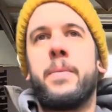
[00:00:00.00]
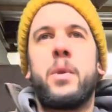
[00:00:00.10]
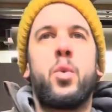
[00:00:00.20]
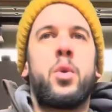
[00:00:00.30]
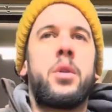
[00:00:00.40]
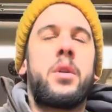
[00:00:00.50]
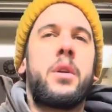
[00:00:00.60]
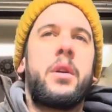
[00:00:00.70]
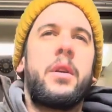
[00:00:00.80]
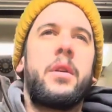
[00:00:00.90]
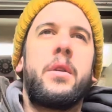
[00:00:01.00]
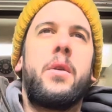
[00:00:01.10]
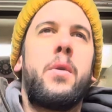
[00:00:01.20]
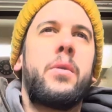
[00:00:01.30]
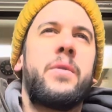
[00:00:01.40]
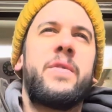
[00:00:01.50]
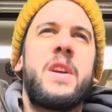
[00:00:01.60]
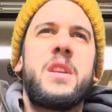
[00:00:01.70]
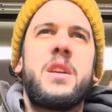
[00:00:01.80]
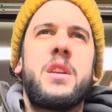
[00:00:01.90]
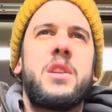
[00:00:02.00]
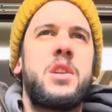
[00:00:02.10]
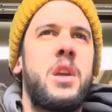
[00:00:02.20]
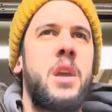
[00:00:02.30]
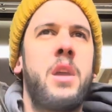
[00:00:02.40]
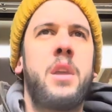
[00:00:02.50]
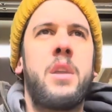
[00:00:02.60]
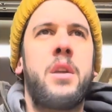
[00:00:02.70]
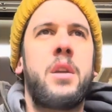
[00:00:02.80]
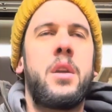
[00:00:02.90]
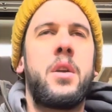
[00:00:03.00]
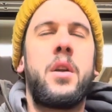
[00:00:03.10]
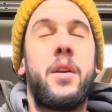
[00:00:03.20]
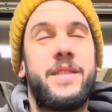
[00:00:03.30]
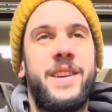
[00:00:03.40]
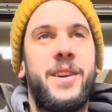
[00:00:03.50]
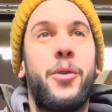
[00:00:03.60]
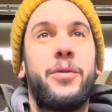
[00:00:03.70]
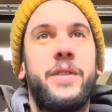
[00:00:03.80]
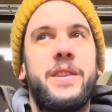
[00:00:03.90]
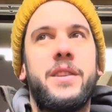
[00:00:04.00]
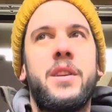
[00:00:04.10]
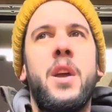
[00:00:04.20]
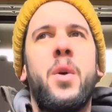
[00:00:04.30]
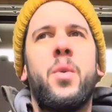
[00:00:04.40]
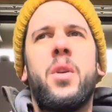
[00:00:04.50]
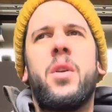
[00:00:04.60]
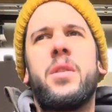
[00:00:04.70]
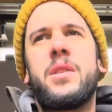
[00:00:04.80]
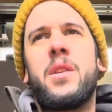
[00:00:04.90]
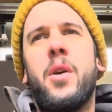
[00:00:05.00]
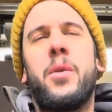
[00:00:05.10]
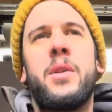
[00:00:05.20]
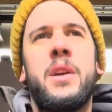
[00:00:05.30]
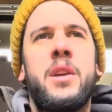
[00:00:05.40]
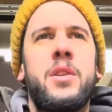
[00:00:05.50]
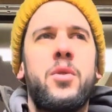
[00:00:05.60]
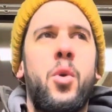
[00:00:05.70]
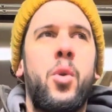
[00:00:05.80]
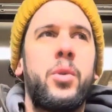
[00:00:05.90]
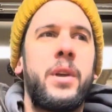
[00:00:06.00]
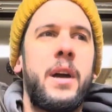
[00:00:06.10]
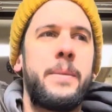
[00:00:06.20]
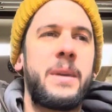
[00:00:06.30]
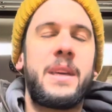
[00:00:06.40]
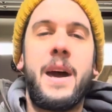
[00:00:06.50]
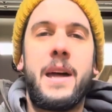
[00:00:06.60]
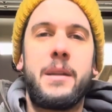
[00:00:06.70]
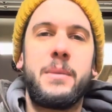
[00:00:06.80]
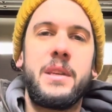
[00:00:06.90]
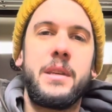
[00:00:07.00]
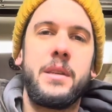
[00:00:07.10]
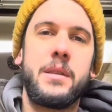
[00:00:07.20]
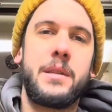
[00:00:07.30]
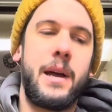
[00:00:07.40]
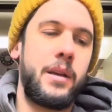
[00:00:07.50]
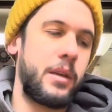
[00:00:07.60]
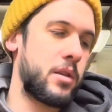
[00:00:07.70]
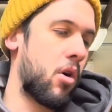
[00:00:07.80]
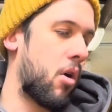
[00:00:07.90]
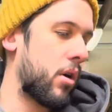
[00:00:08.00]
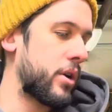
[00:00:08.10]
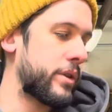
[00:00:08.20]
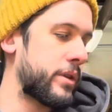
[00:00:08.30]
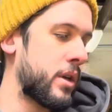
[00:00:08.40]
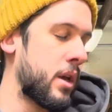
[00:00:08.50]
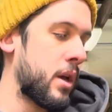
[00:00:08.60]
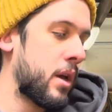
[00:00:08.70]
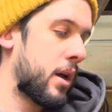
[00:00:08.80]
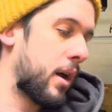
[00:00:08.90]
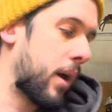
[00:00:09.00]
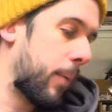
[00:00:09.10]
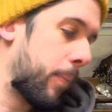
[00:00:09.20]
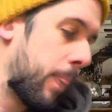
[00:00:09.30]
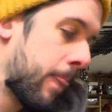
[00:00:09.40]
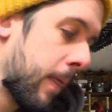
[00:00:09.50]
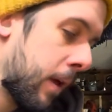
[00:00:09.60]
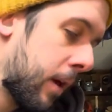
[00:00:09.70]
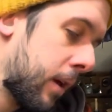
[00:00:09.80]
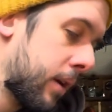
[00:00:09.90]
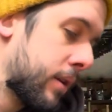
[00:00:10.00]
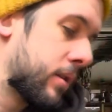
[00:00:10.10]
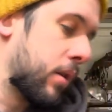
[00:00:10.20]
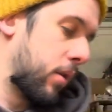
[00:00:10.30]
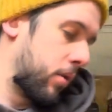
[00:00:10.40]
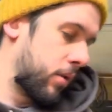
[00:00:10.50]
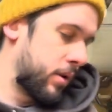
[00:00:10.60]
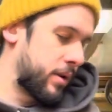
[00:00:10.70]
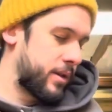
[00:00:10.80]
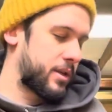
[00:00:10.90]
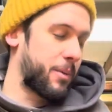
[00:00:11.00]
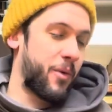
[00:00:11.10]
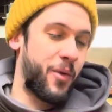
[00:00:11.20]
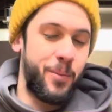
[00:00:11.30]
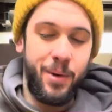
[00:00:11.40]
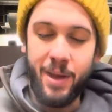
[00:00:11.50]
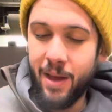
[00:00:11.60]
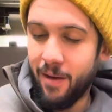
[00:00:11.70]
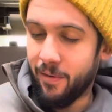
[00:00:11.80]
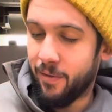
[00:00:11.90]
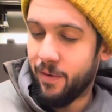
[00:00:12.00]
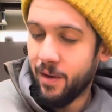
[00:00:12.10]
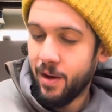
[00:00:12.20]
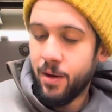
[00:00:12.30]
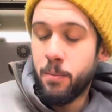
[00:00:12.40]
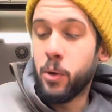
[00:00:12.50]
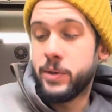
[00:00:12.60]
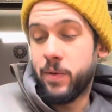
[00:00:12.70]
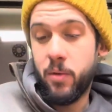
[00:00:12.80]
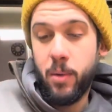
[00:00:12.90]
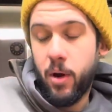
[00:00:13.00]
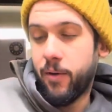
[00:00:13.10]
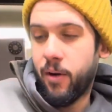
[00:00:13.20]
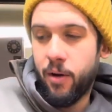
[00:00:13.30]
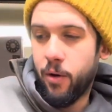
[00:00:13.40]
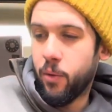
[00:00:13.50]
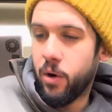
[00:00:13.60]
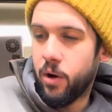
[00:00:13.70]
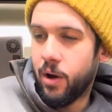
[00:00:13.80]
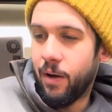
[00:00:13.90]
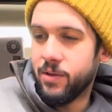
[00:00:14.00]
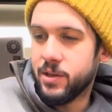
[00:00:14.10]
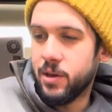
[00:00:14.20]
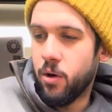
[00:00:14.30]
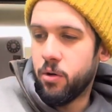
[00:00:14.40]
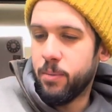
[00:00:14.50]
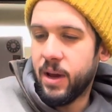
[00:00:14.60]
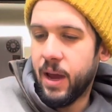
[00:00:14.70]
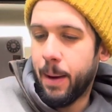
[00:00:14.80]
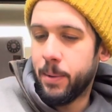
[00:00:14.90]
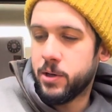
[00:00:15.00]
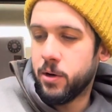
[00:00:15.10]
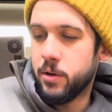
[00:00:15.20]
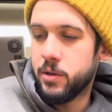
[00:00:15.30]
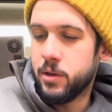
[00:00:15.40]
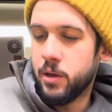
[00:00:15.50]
were old vintage, old vintage, were old economy style guitars. Um, so some of them most of them were obviously owned by amateurs.